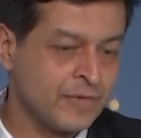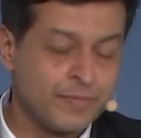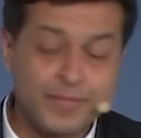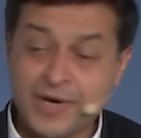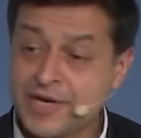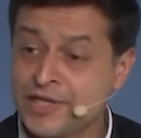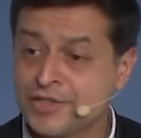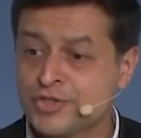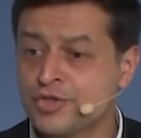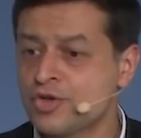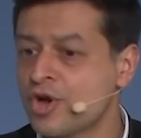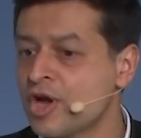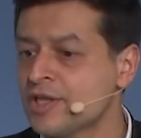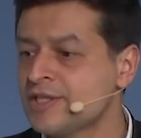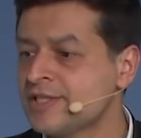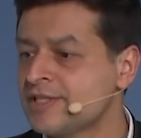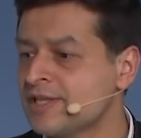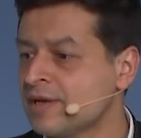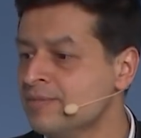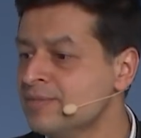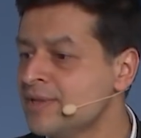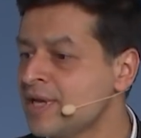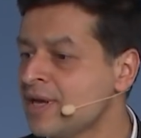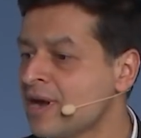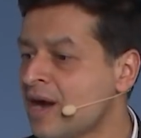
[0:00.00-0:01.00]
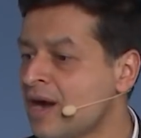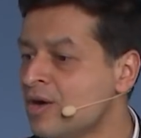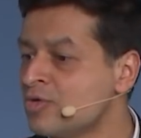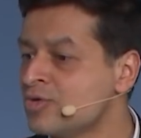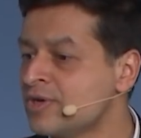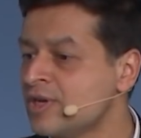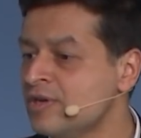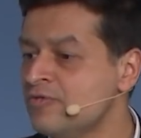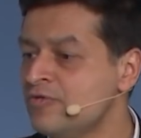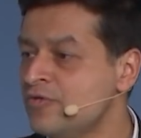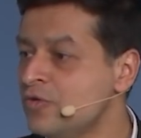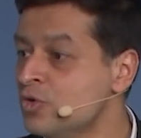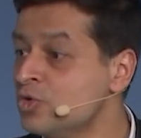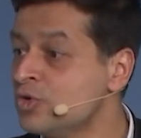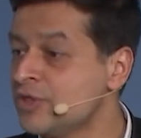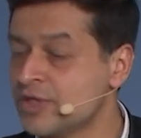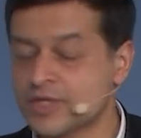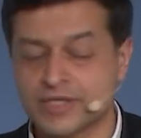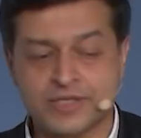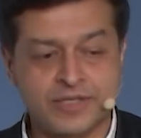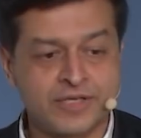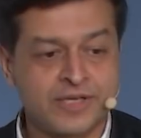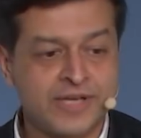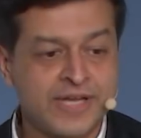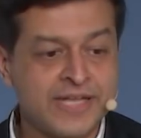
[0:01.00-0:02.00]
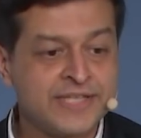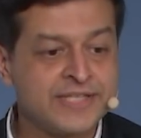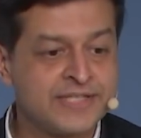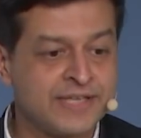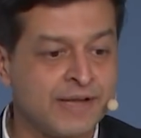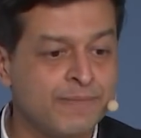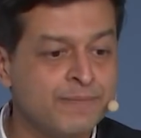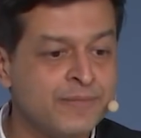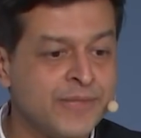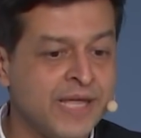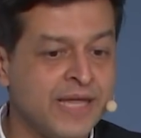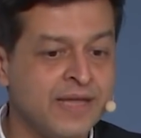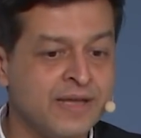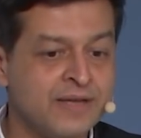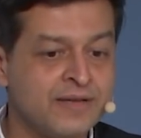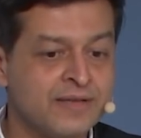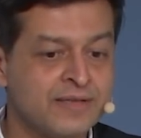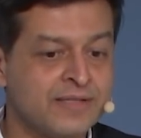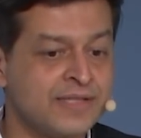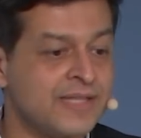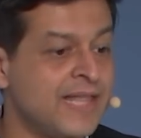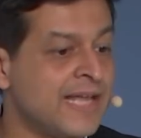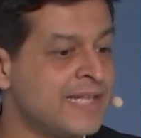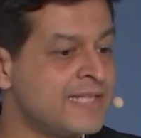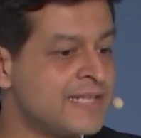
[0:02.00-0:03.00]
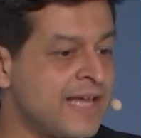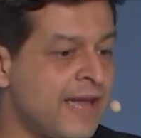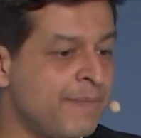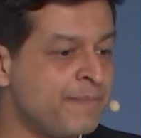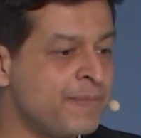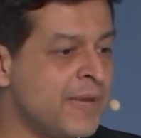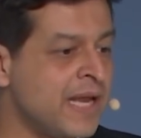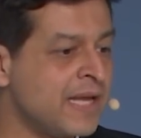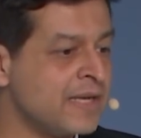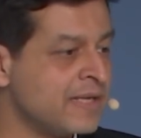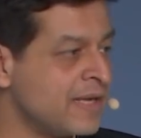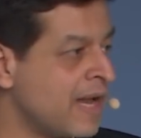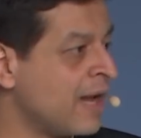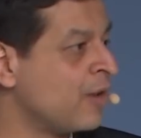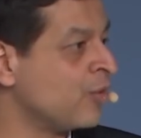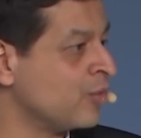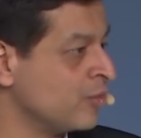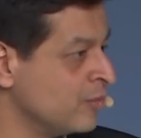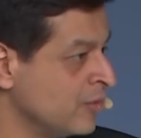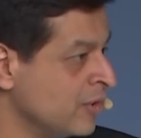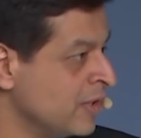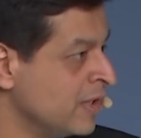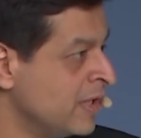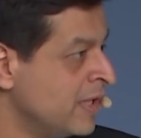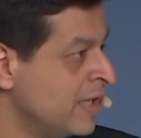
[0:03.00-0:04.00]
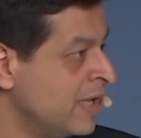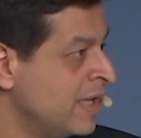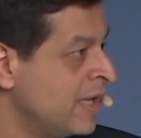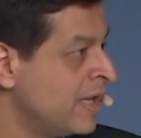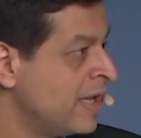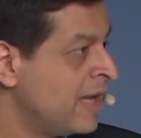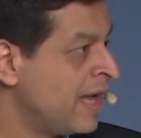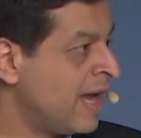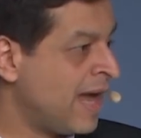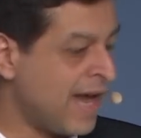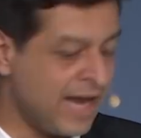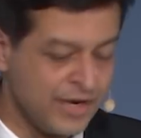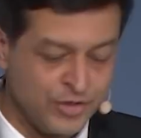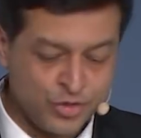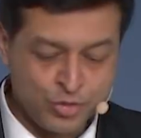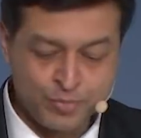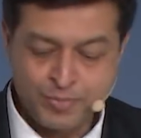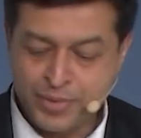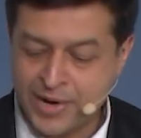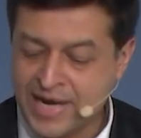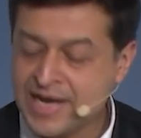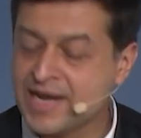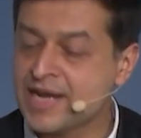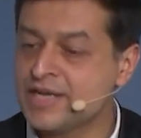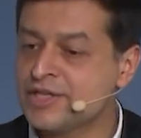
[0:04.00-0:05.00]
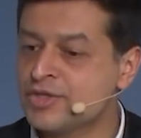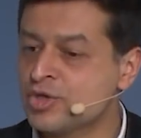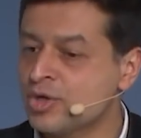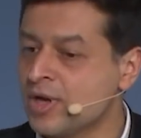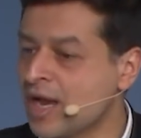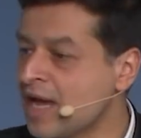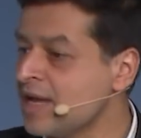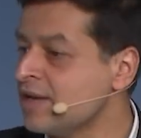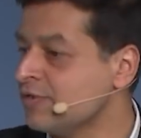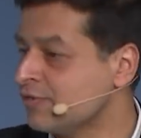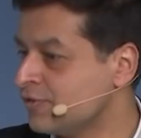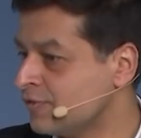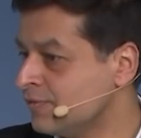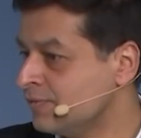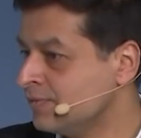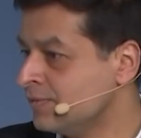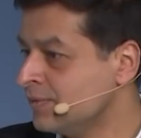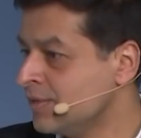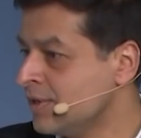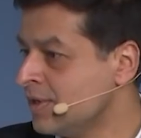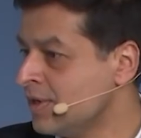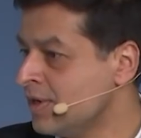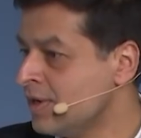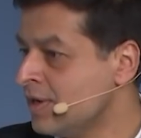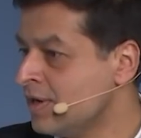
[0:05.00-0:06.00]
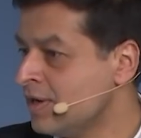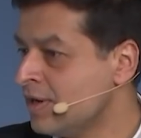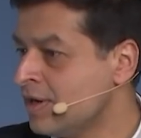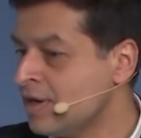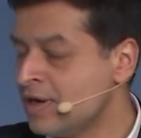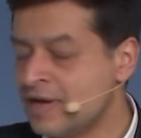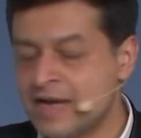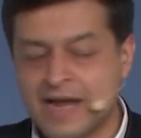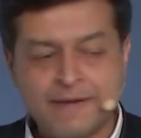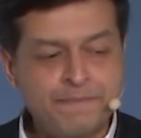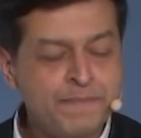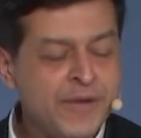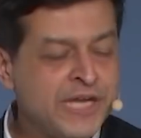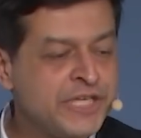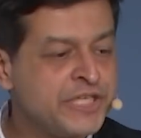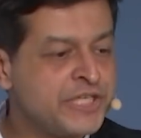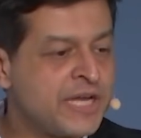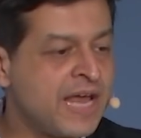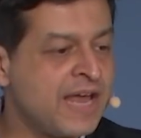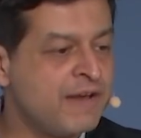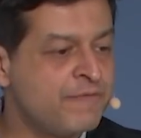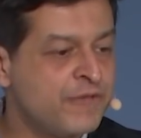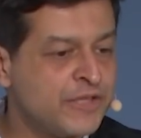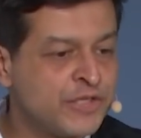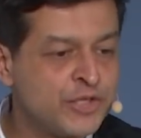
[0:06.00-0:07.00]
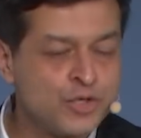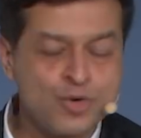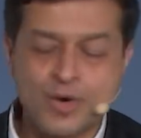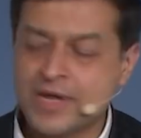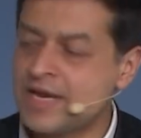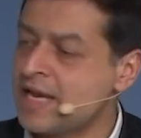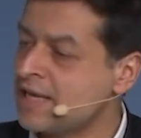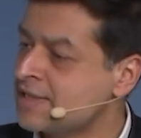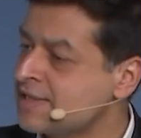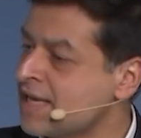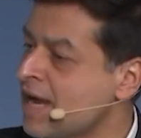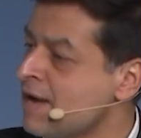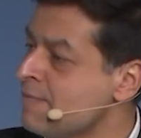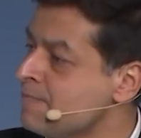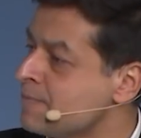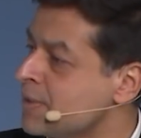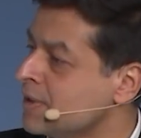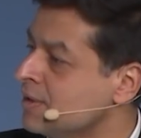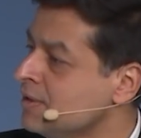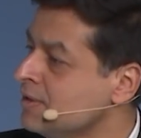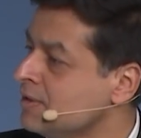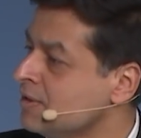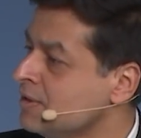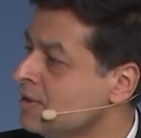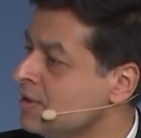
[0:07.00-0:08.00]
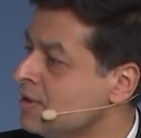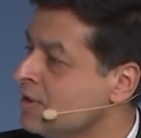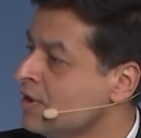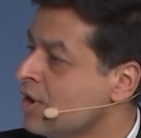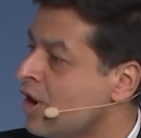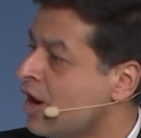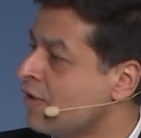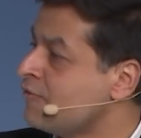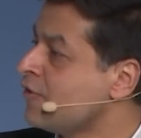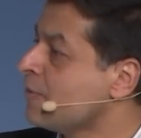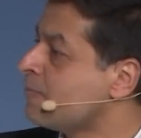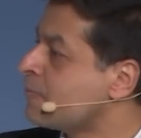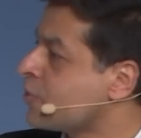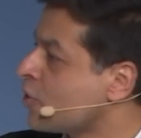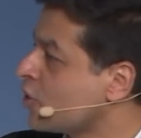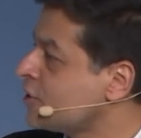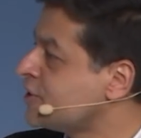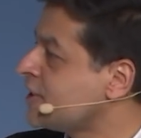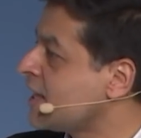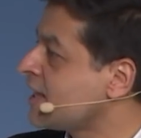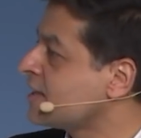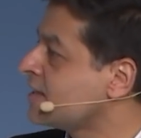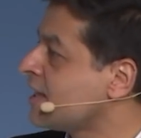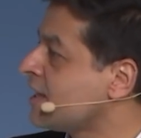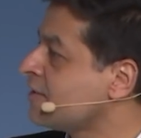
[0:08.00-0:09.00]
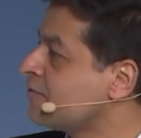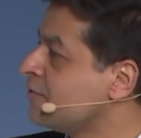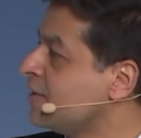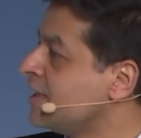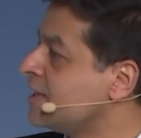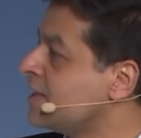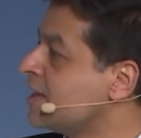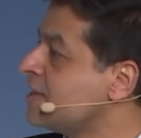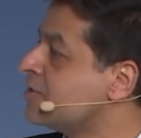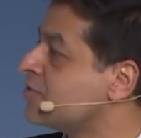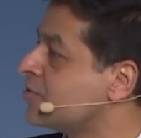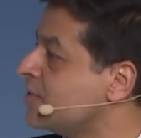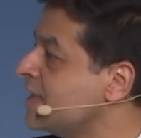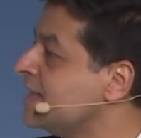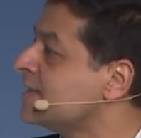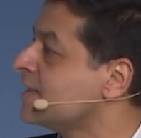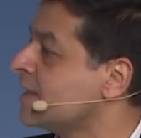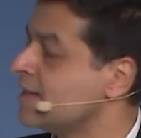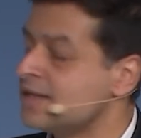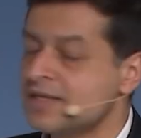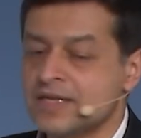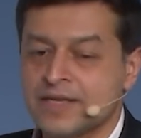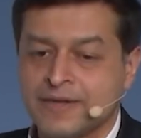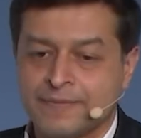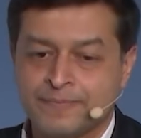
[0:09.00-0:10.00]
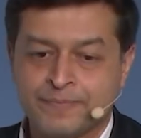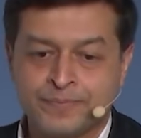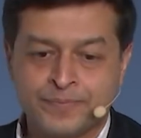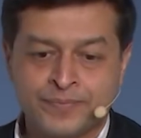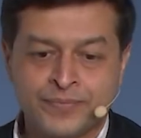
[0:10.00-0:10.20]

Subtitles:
But it's not something out in future. It's something that's happening now. And to bring it to life, let me share with you an example of a project that we did recently.